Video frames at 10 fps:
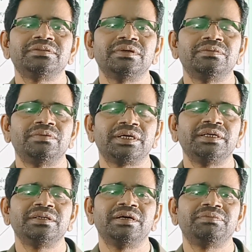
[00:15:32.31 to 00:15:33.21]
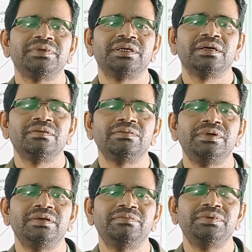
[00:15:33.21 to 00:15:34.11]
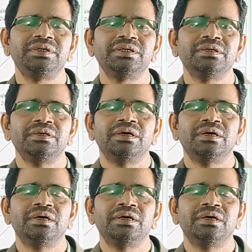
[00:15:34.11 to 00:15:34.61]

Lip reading: working capital will be